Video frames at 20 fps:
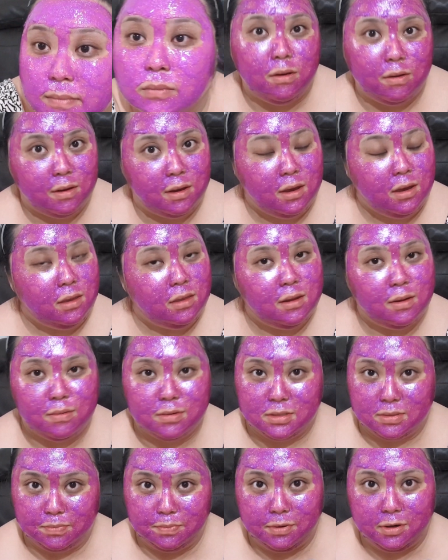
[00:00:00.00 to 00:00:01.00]
Okay, that
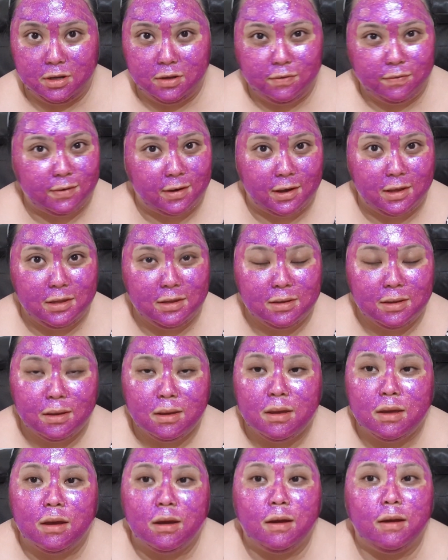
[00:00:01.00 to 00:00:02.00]
was pretty fun.
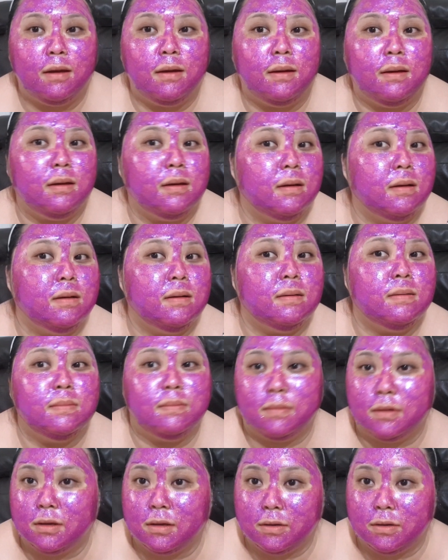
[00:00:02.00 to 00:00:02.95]
I